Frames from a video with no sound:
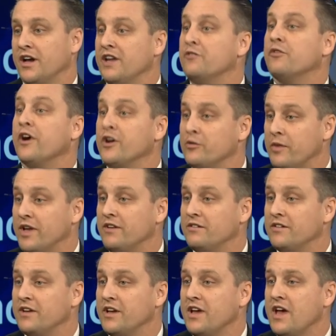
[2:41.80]
environment,
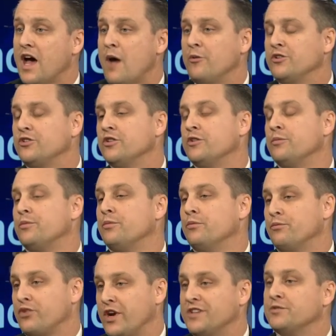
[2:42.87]
how much could the
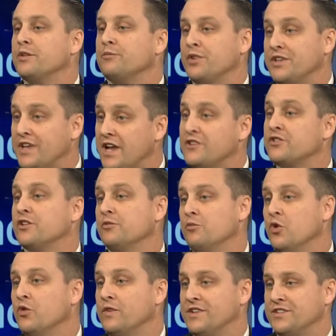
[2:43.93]
price potentially
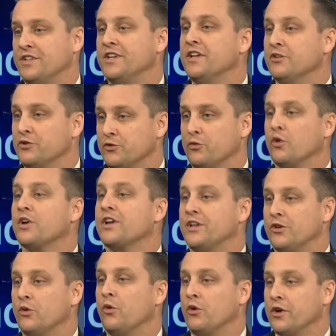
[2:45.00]
move as the dealer's
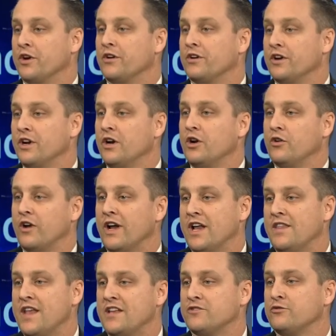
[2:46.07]
working your order,
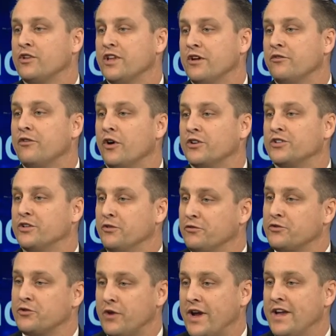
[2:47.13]
right? And that's really a function
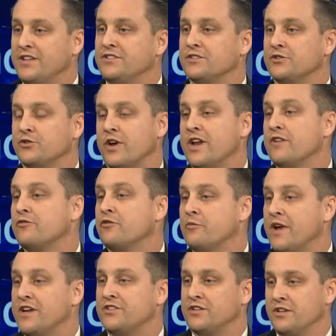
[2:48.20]
of trades and trade
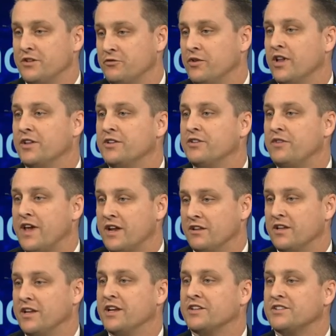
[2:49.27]
information and the relative
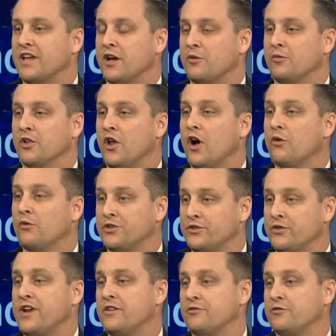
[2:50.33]
analytics that come along with
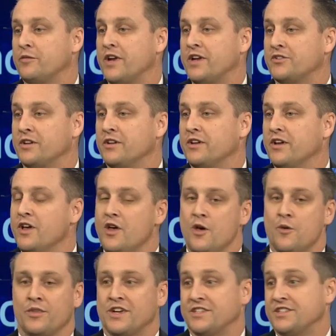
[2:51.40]
trade information.
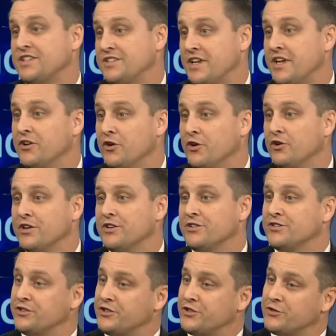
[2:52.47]
But as I stated earlier,
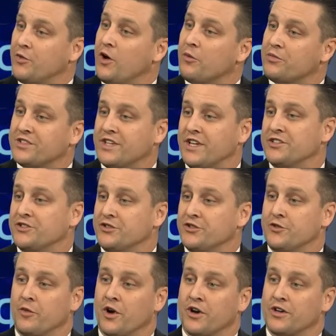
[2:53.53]
such a small percentage
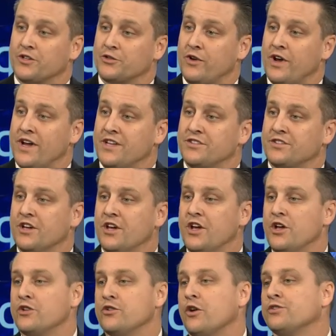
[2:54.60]
of the market trades,
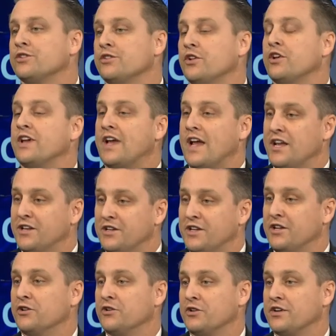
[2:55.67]
you're also looking at
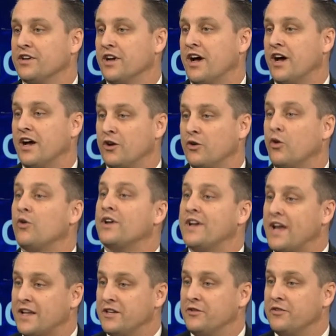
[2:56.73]
dealer quoted
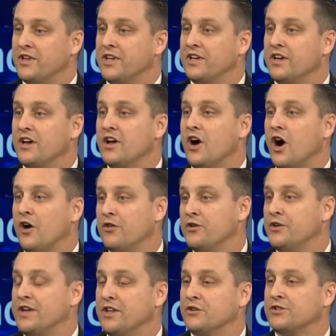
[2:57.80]
activity. Are
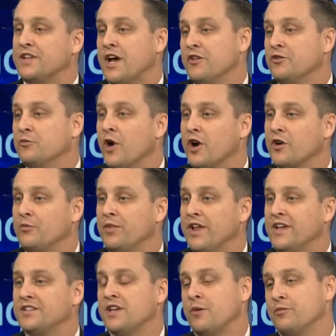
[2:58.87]
there dealers out in the
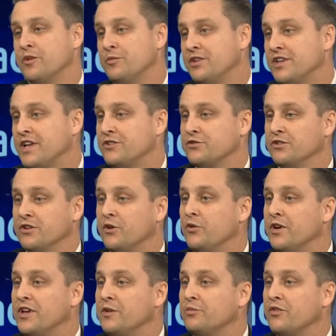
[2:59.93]
marketplace? How many potential
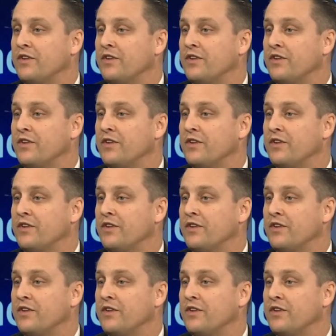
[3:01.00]
liquidity